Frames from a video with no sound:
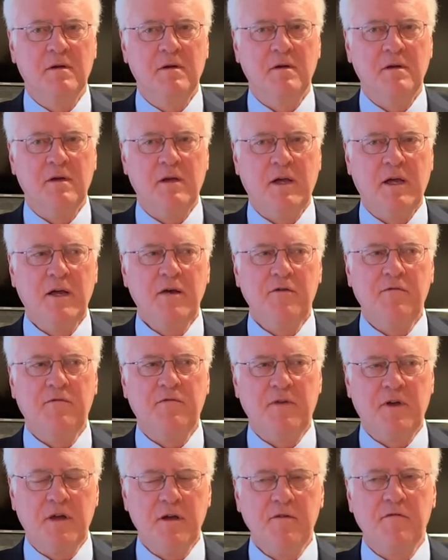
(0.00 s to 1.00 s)

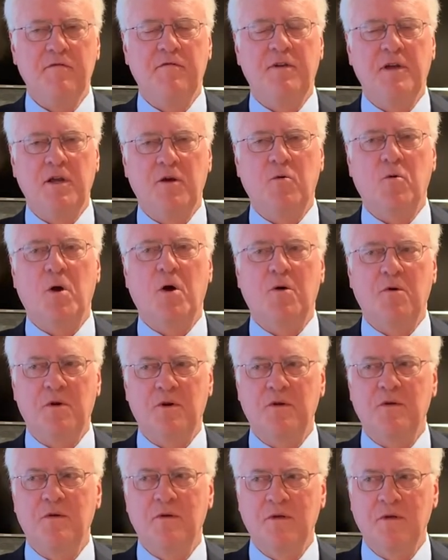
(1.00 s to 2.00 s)
If, he wrote.
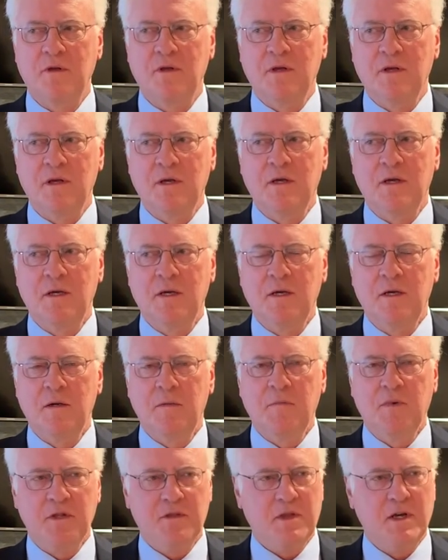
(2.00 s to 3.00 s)

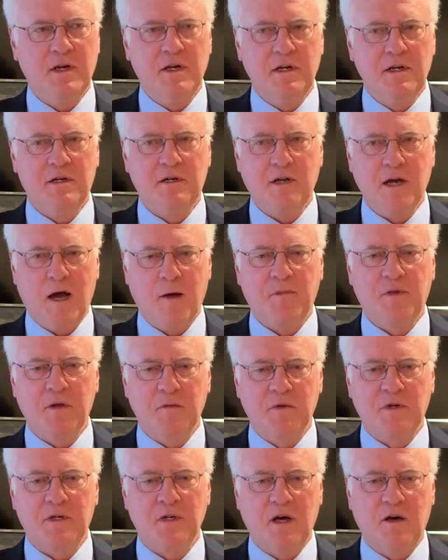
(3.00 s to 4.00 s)
But then he stopped
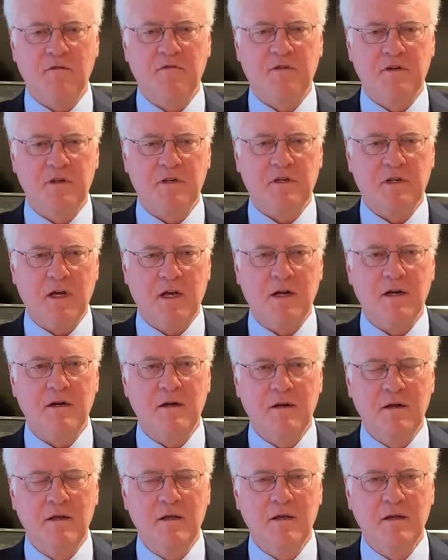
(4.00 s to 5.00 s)
himself and said,
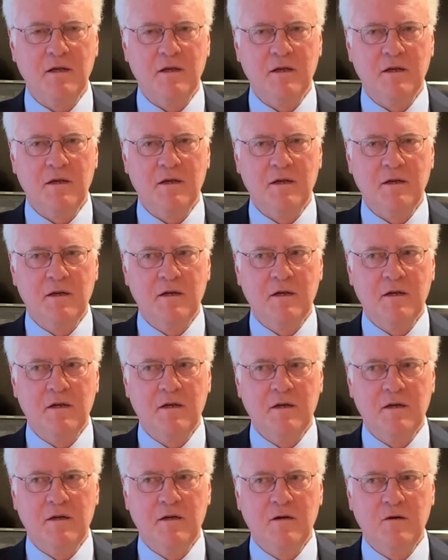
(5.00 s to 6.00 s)

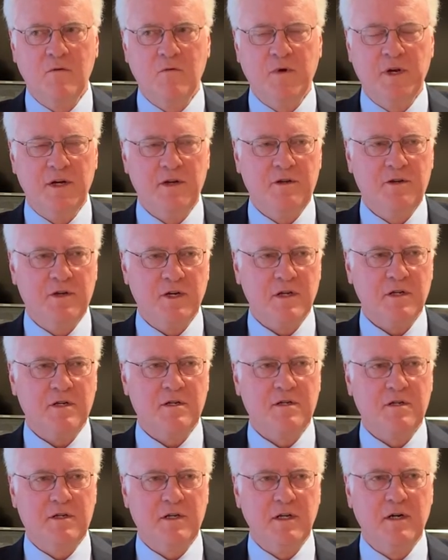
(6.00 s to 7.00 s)
we
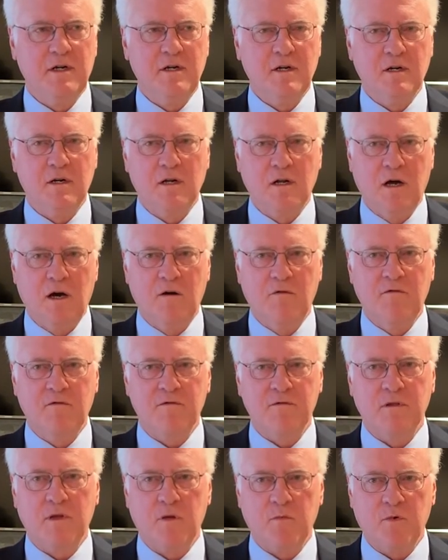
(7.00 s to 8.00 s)
just didn't love
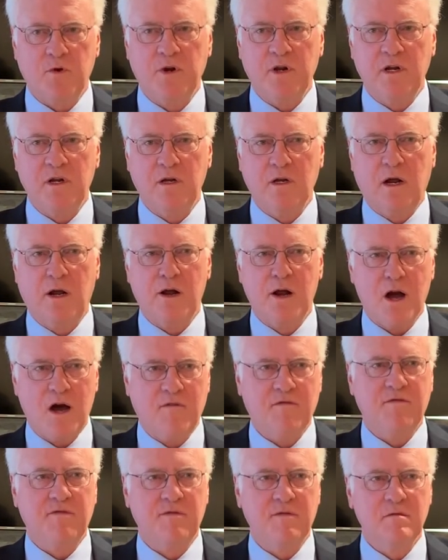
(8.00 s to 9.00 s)
liberty enough.